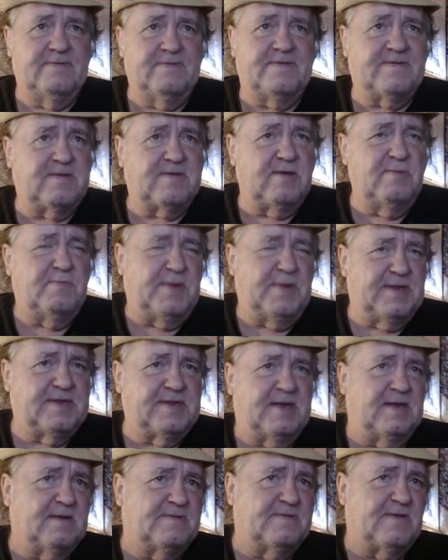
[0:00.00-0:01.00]
stupid
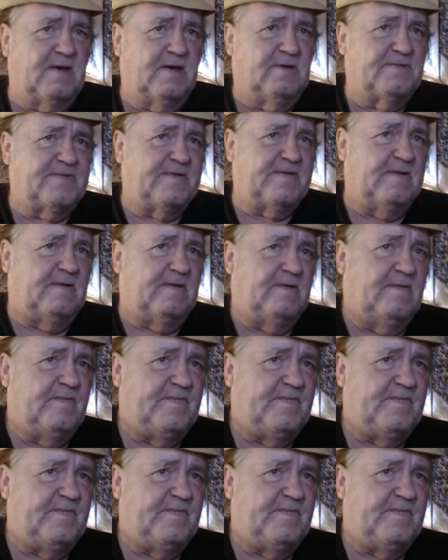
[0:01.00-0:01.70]
things also.